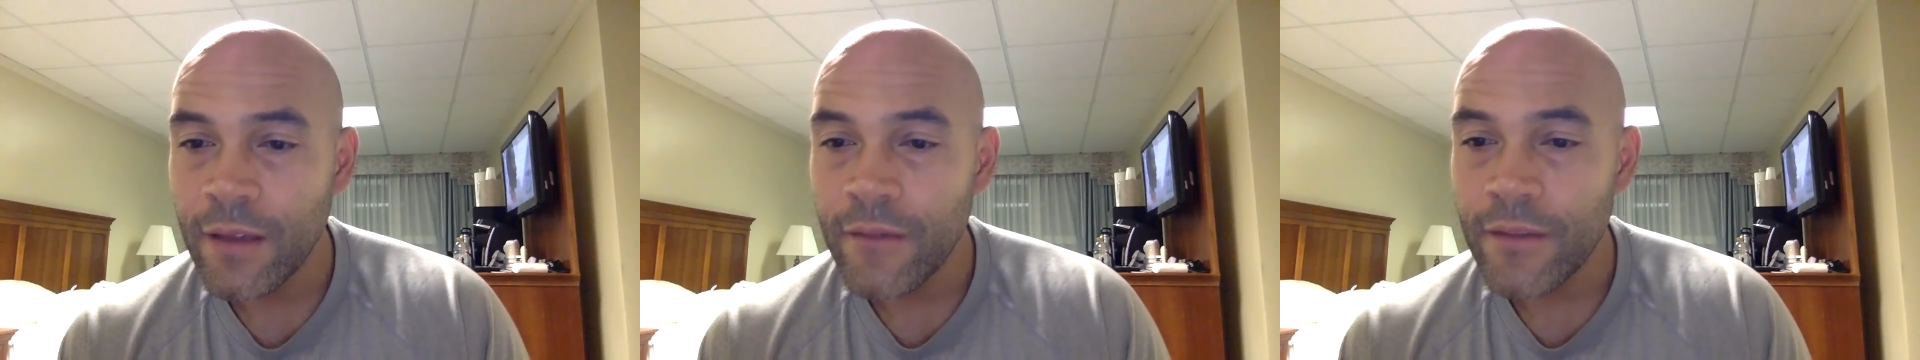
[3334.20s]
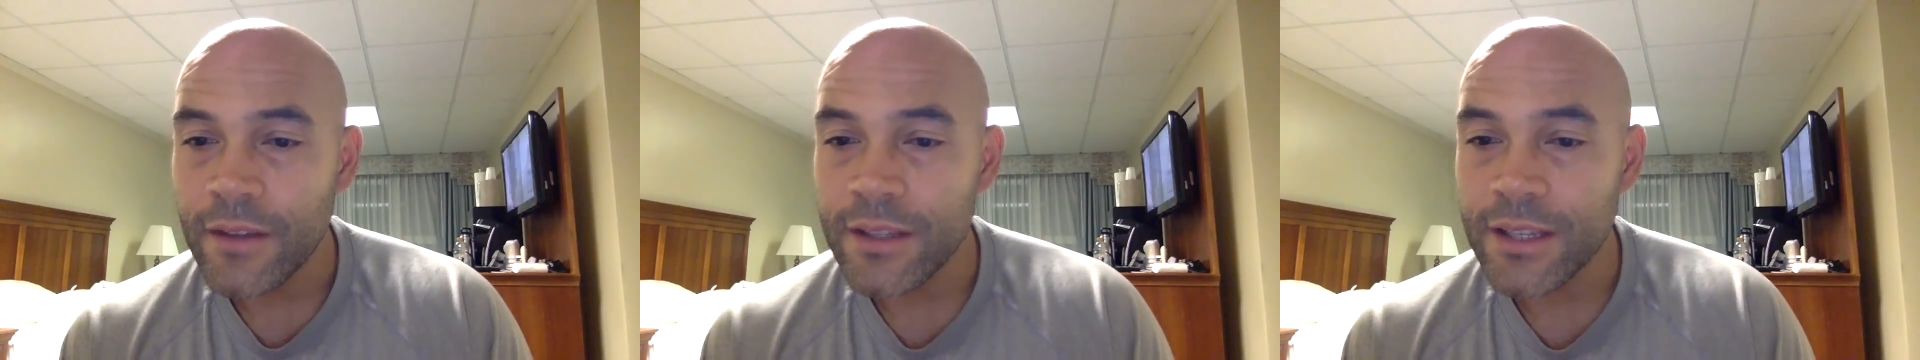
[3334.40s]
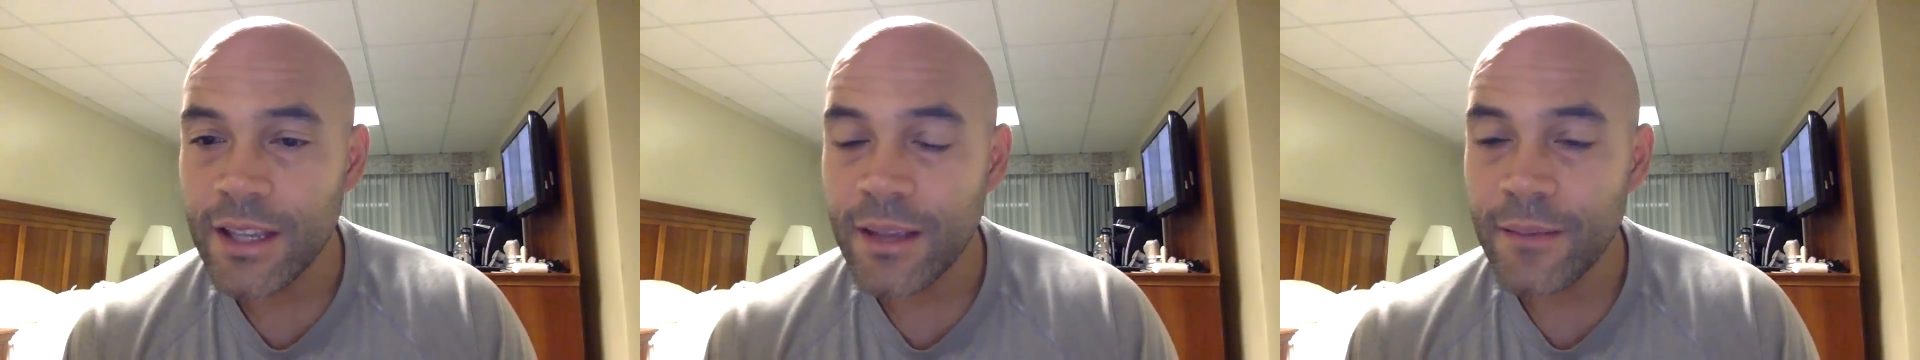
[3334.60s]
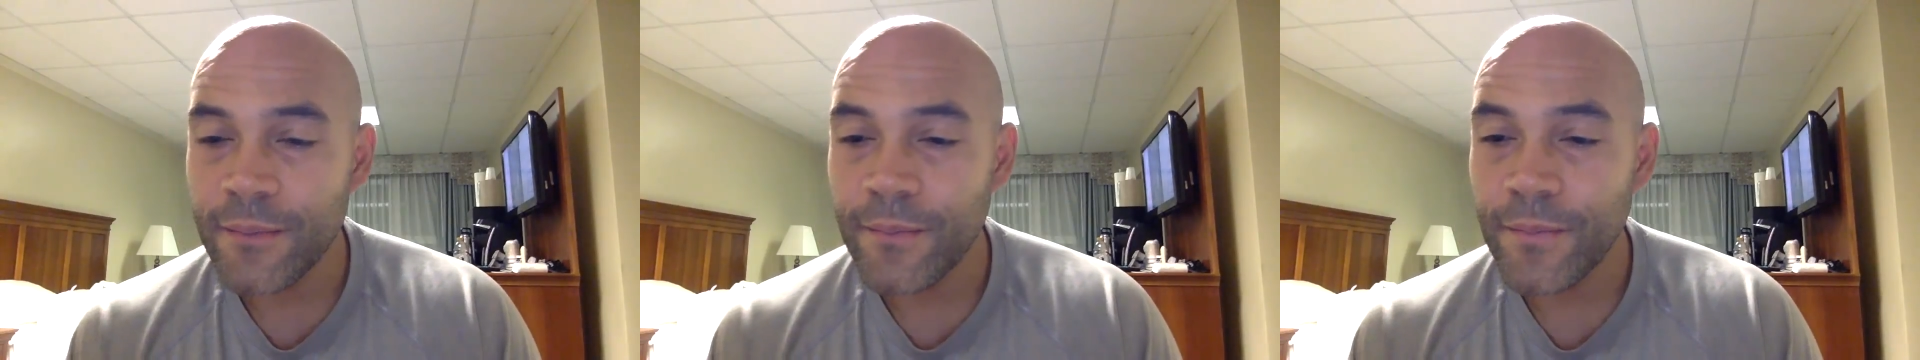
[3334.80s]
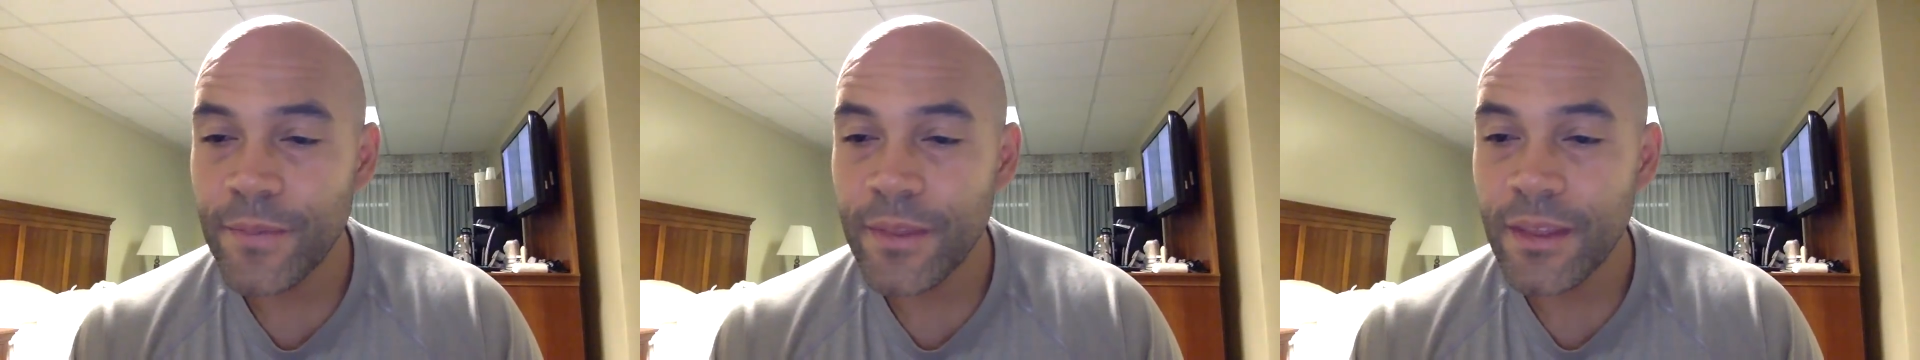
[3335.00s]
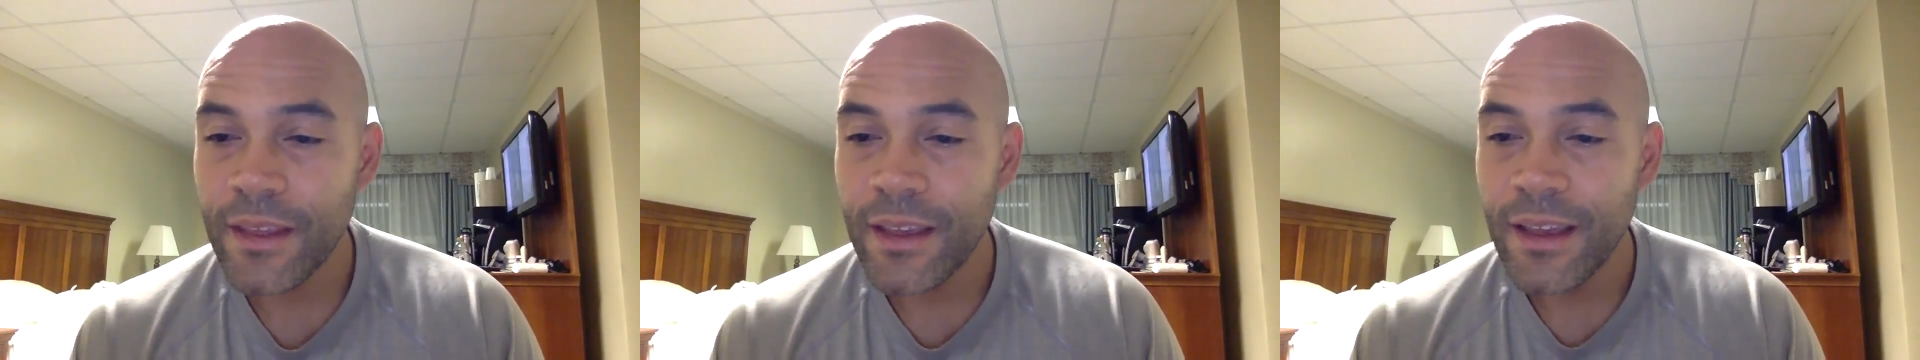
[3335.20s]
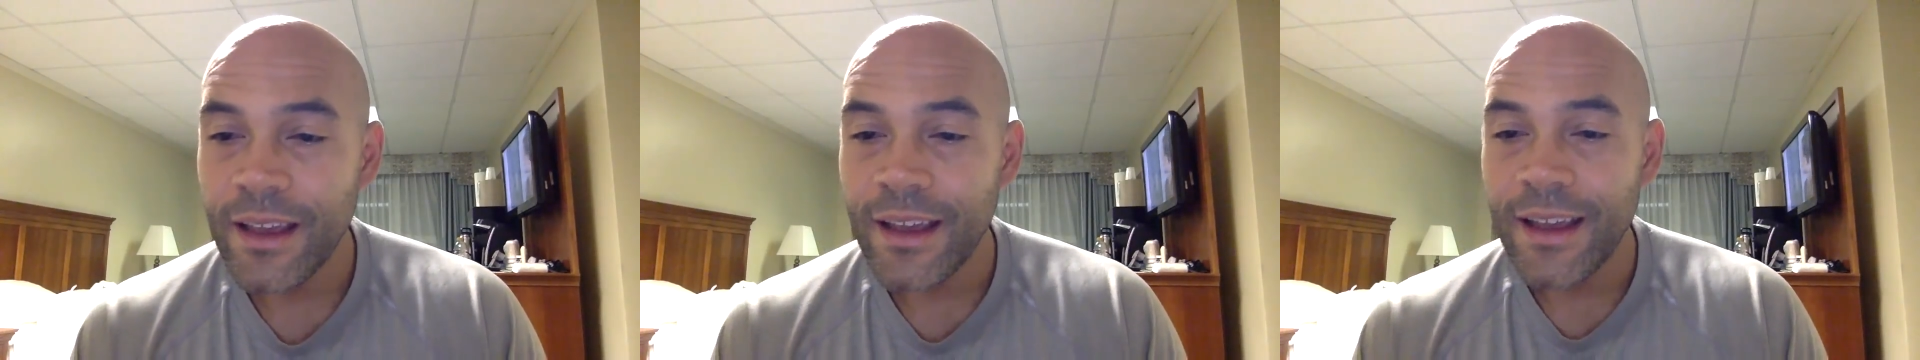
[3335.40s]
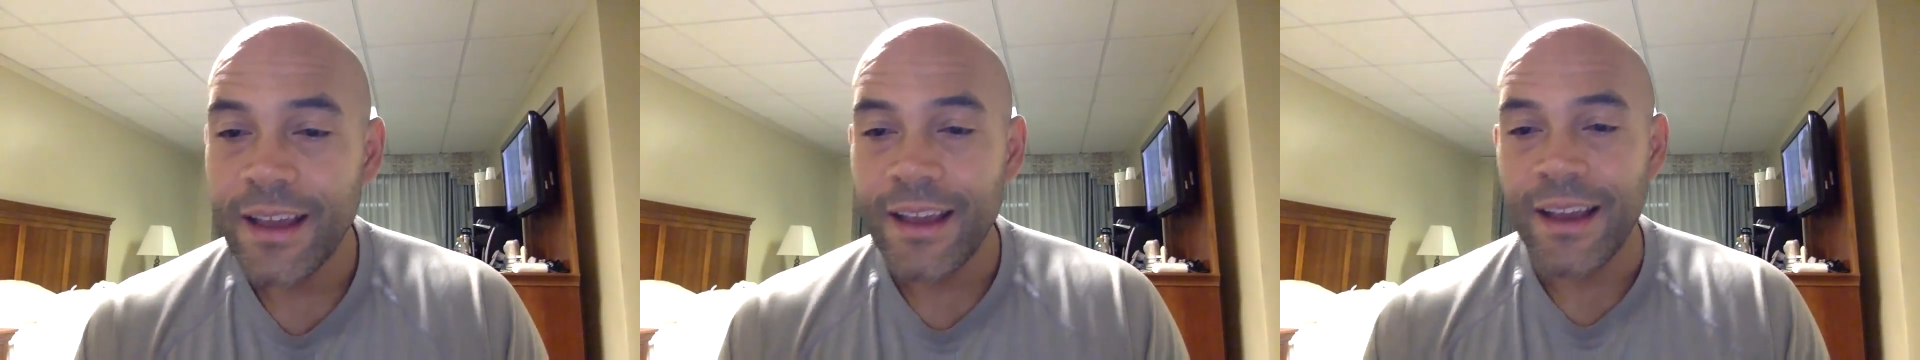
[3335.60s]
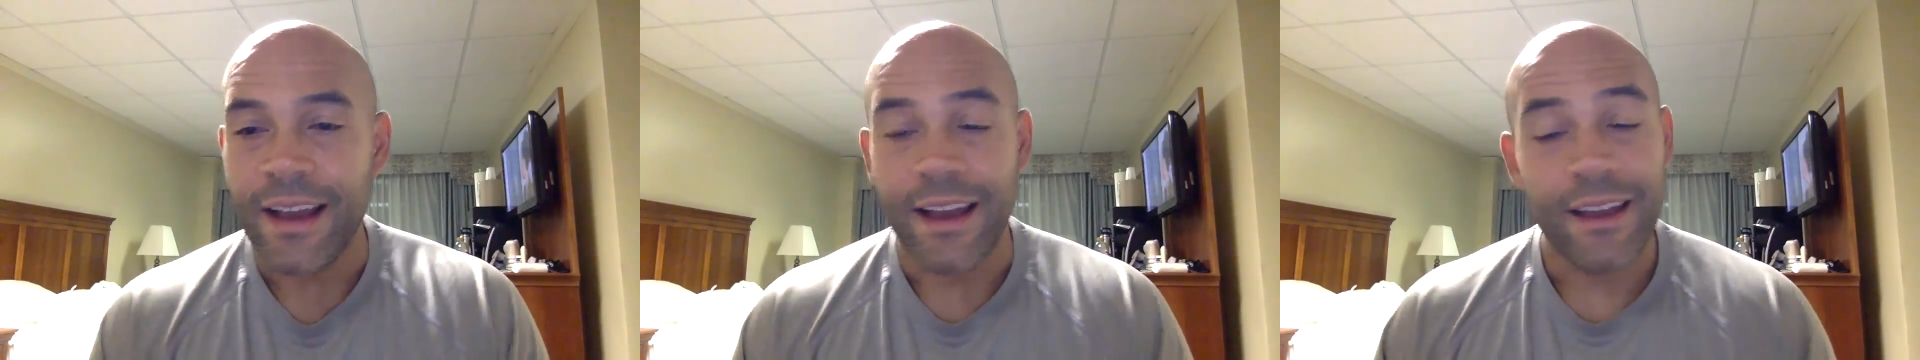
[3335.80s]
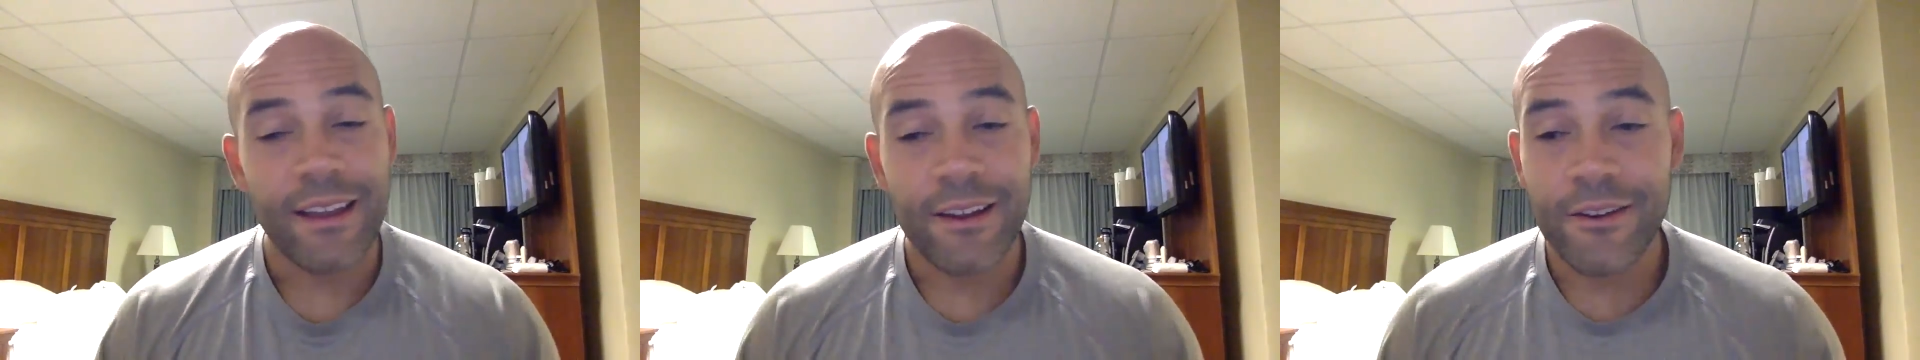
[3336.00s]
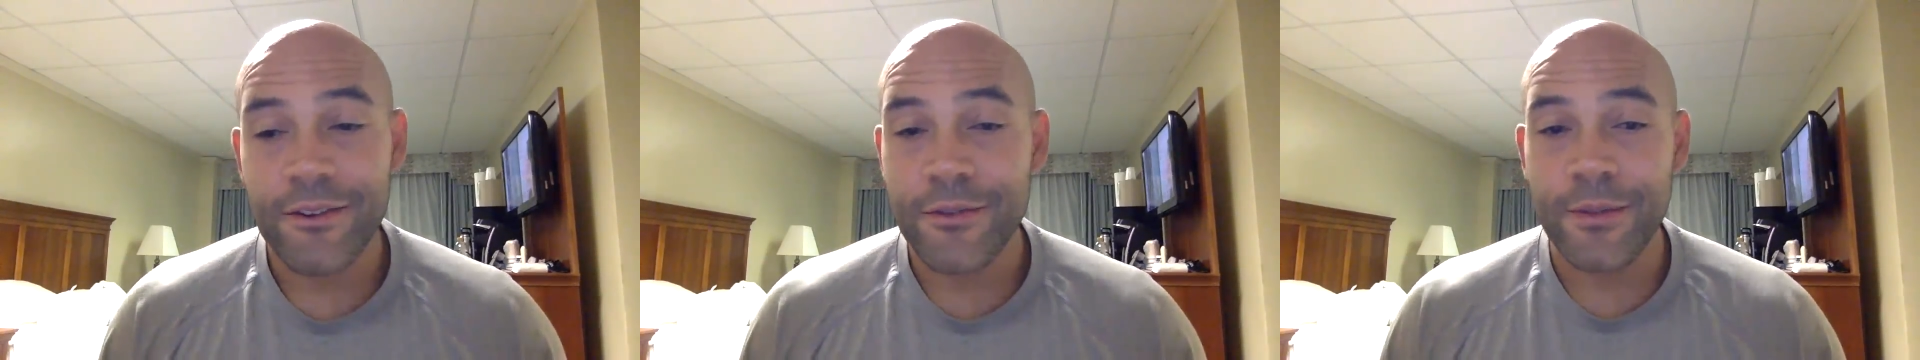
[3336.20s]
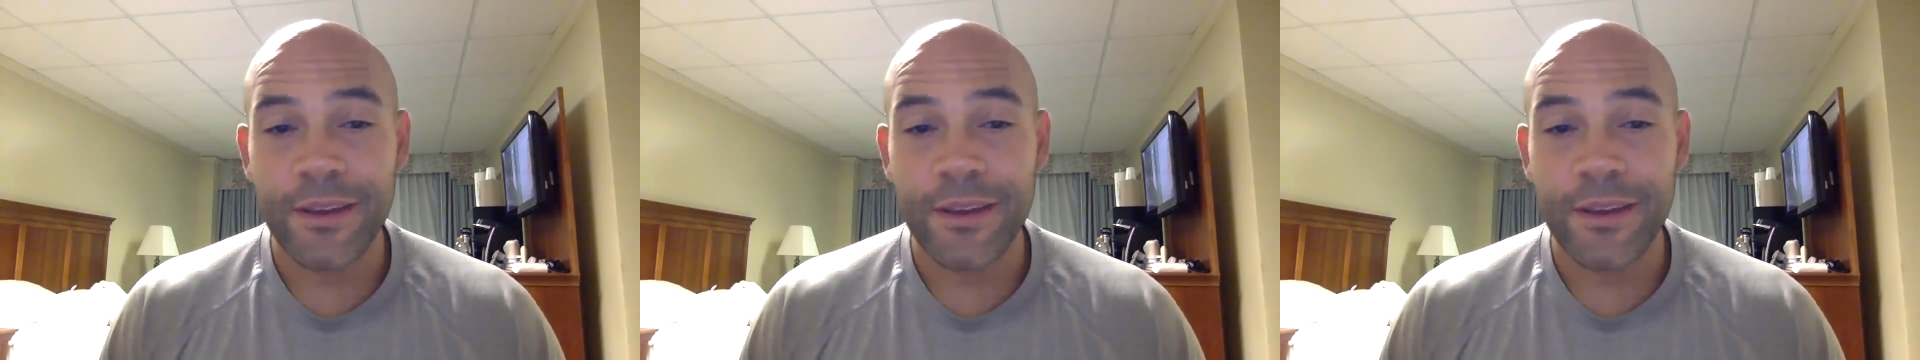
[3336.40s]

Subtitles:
plays the game. I hear you,